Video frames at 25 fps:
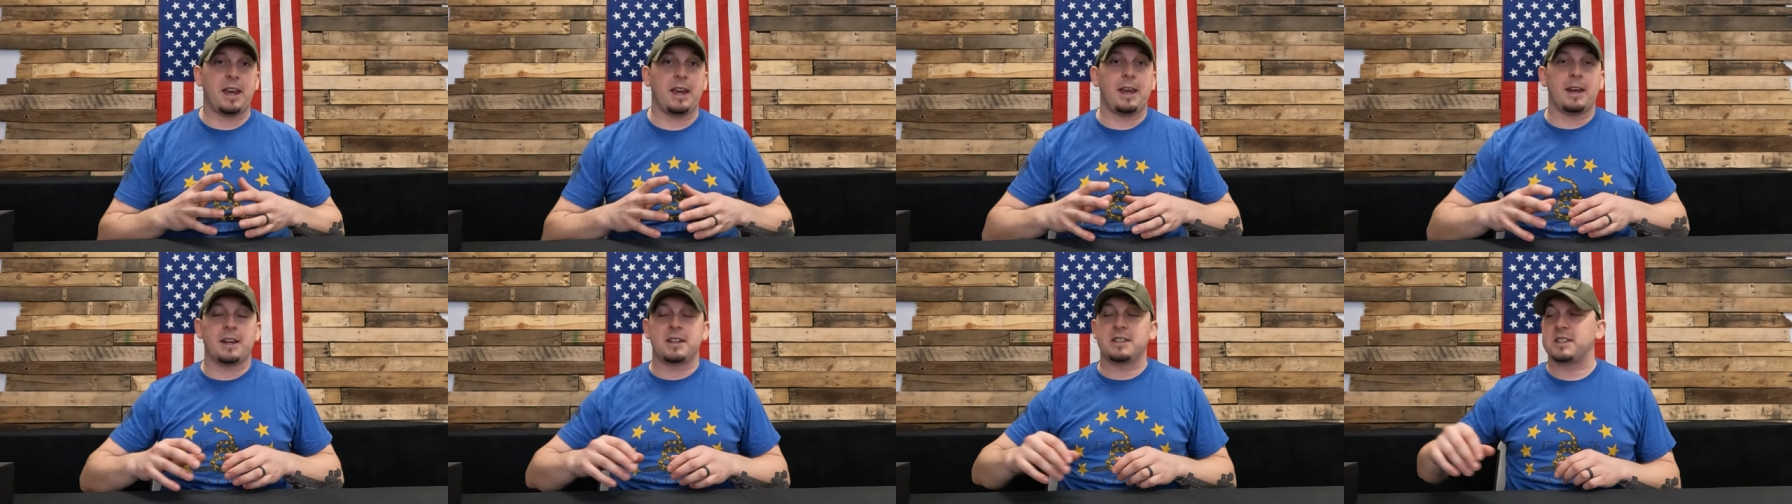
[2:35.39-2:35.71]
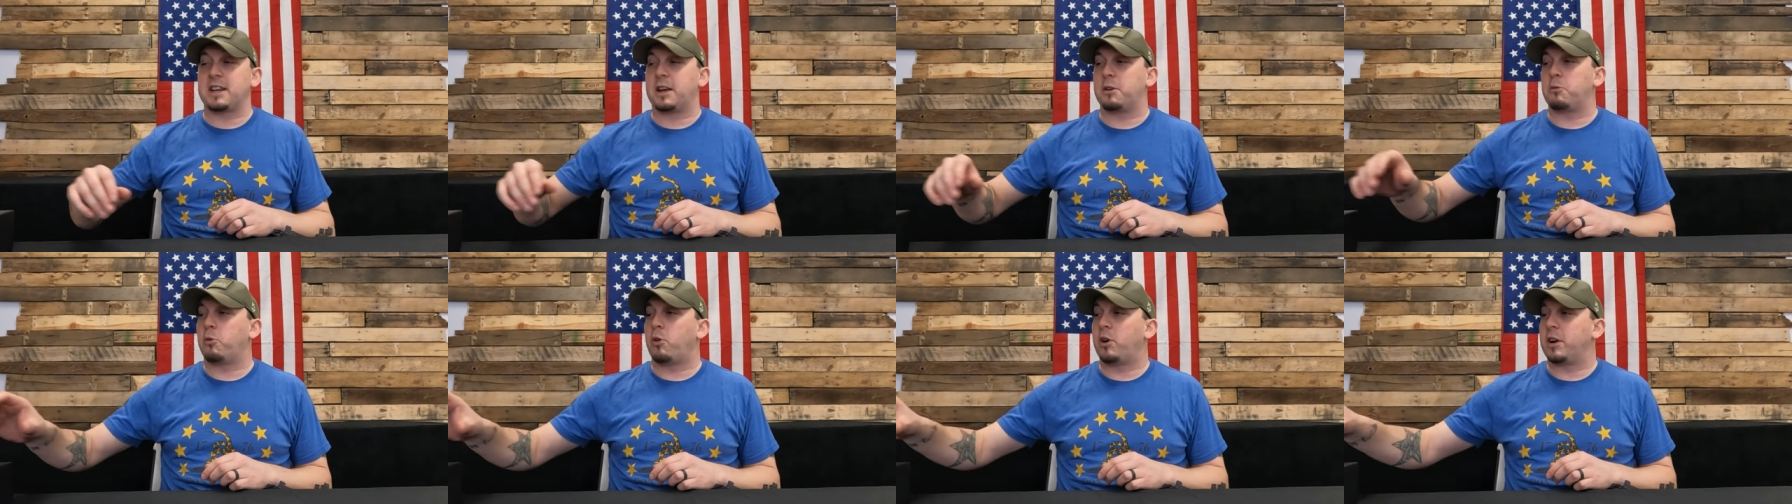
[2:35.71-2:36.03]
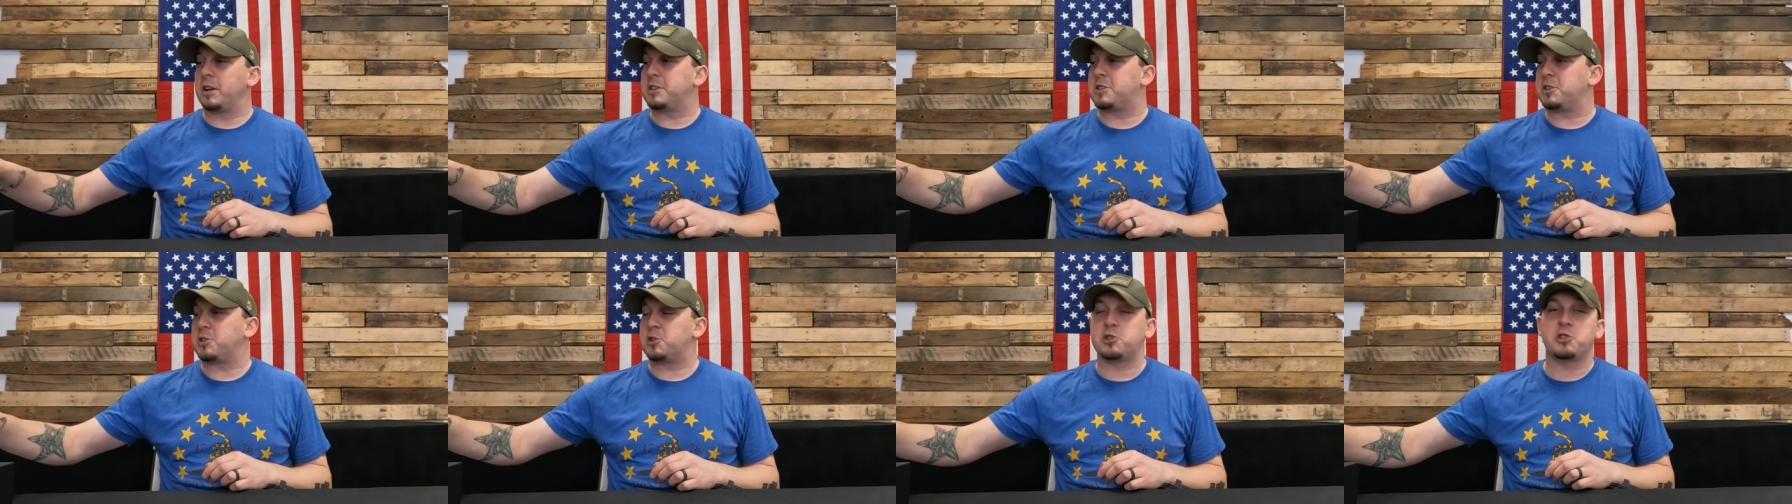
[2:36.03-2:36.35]
hands on
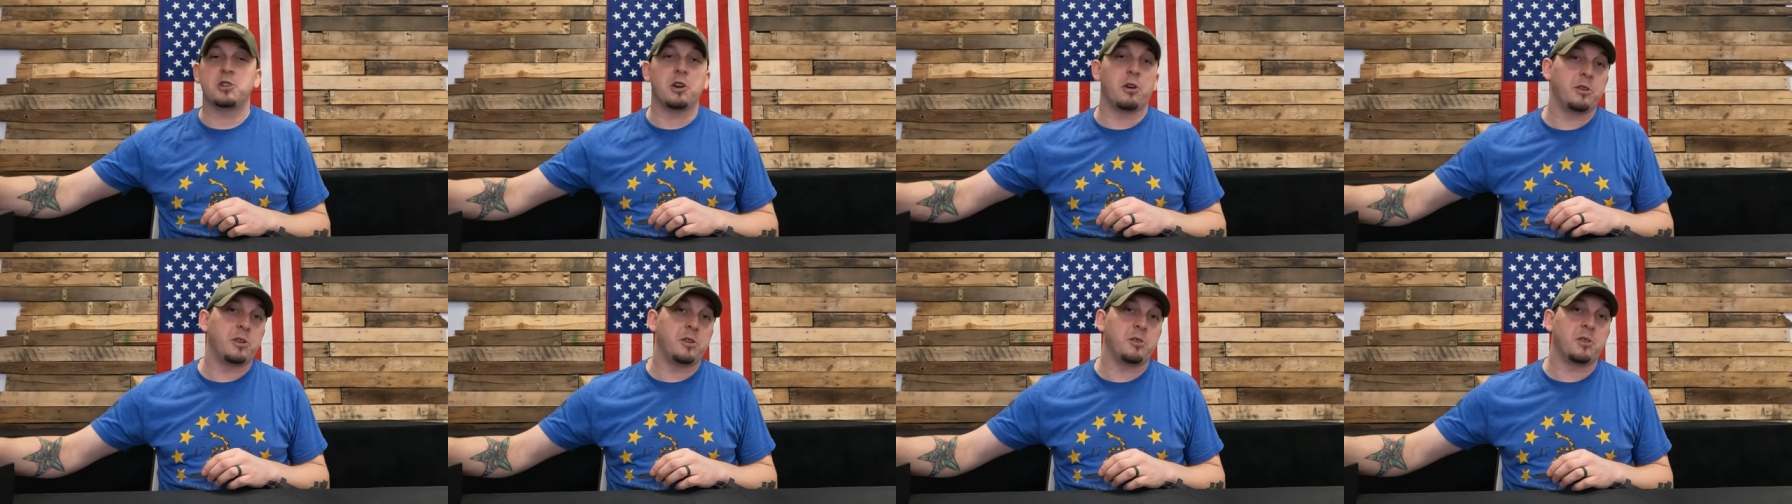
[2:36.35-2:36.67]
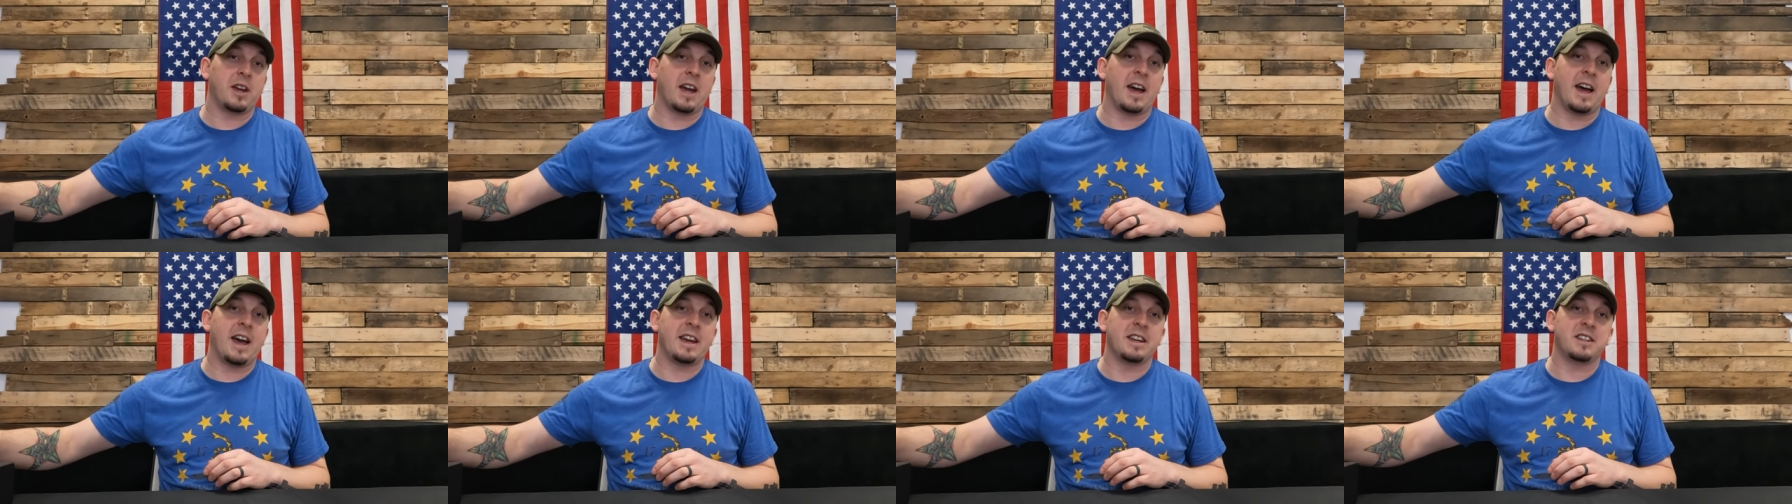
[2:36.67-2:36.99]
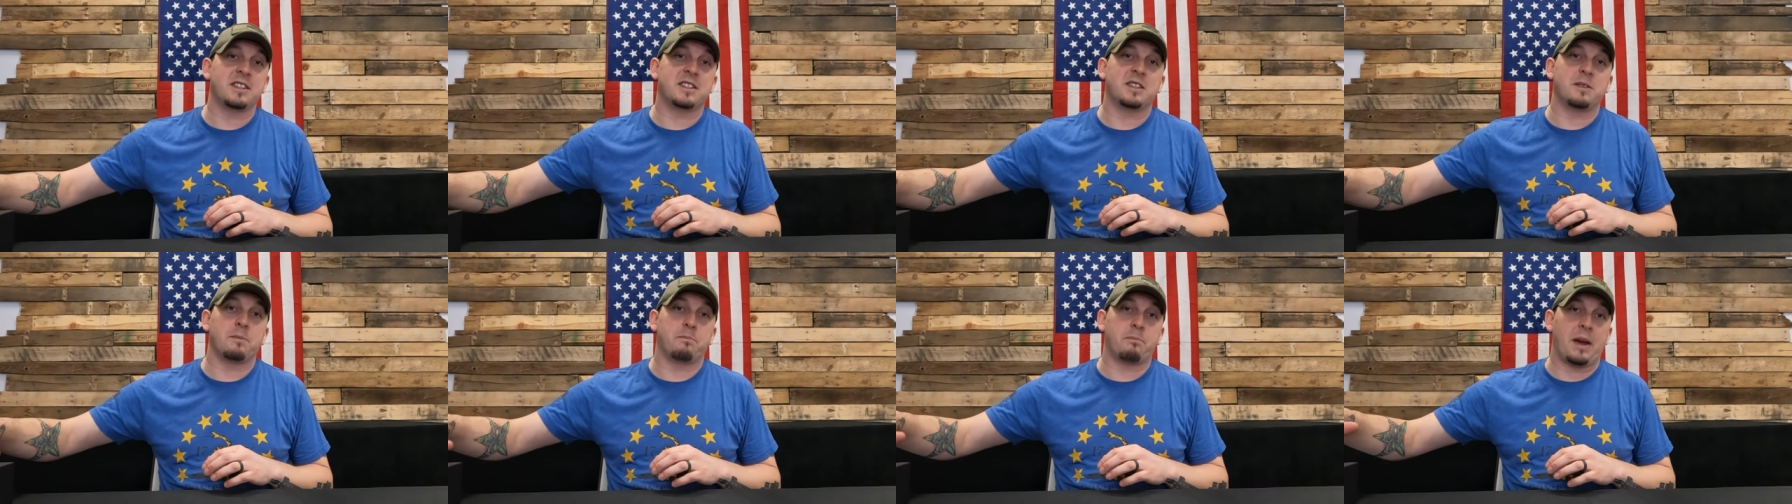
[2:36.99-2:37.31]
one to show you
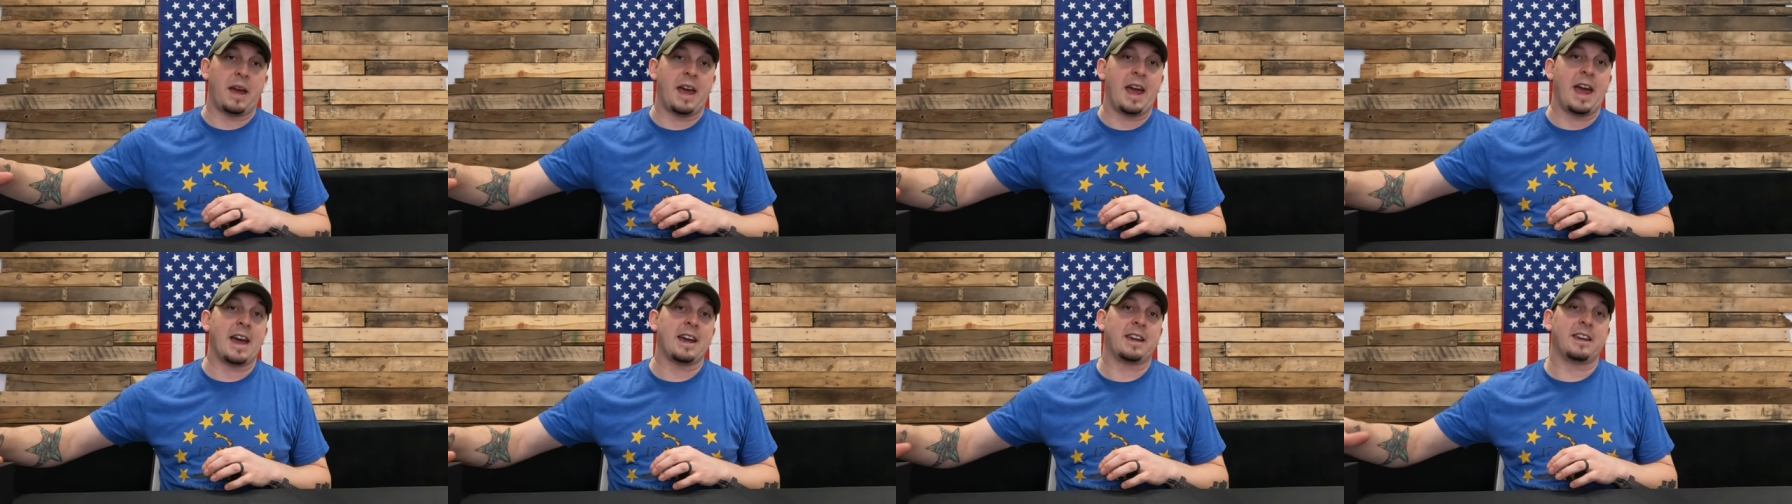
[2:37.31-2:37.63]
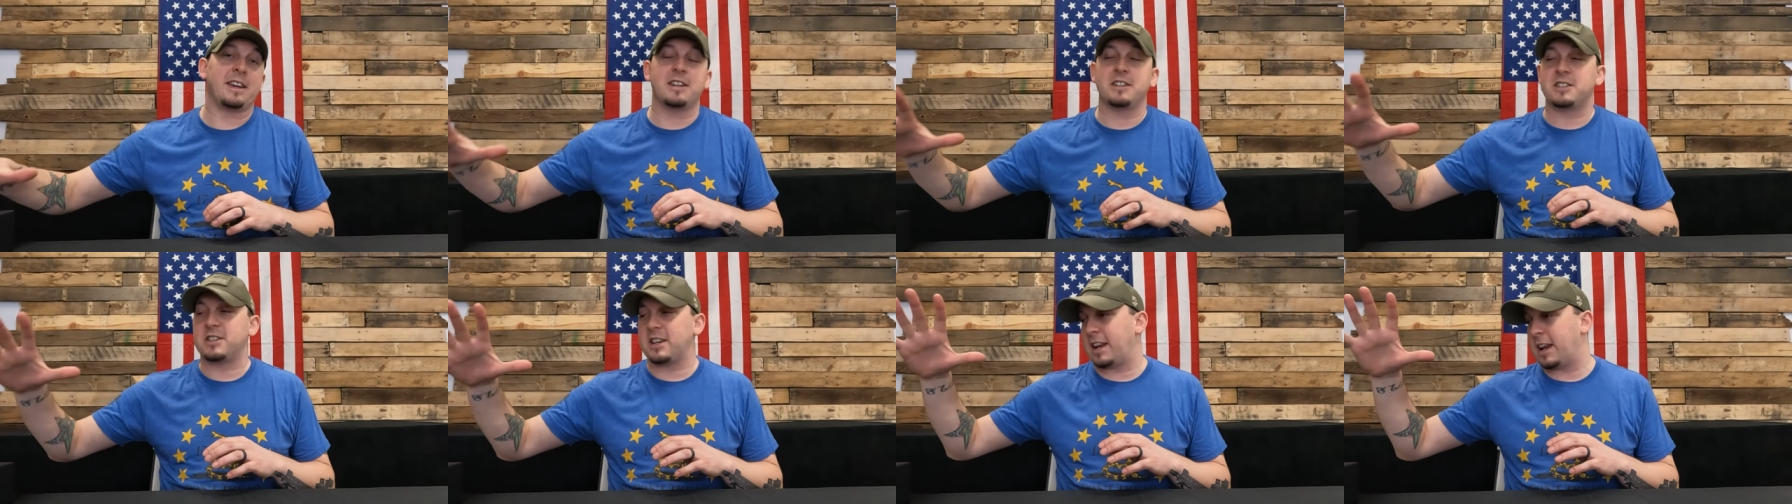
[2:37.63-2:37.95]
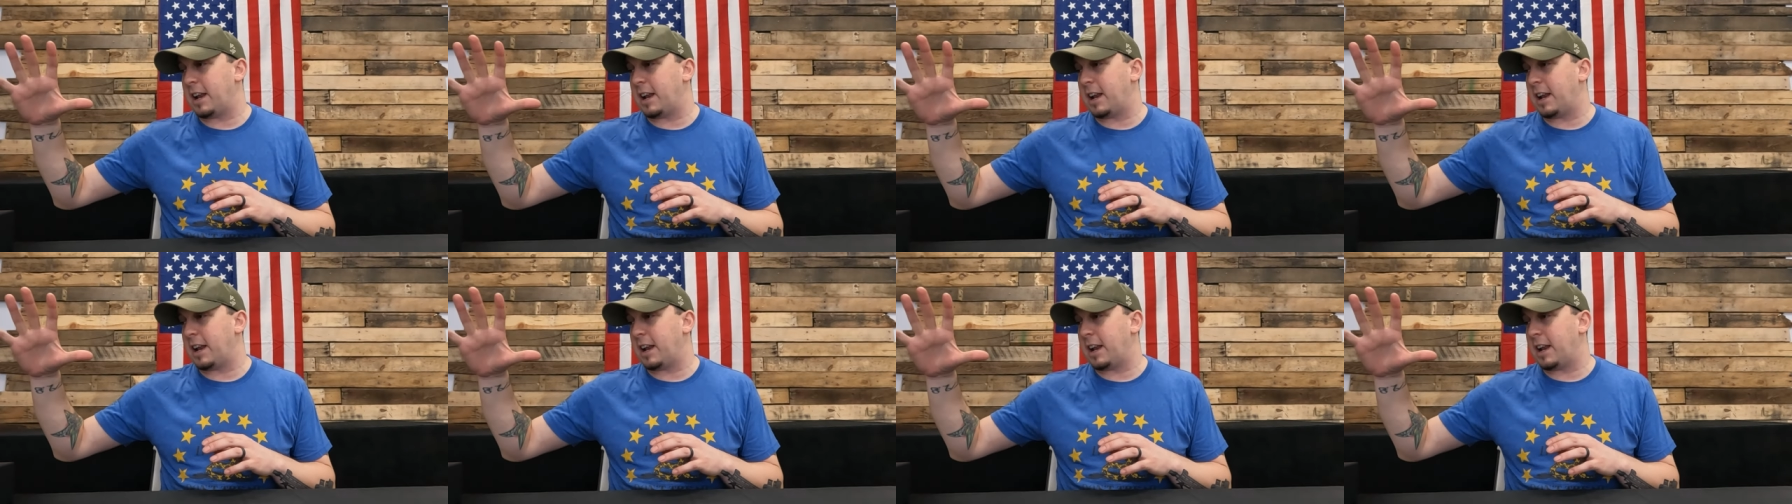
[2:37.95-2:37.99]
guys the package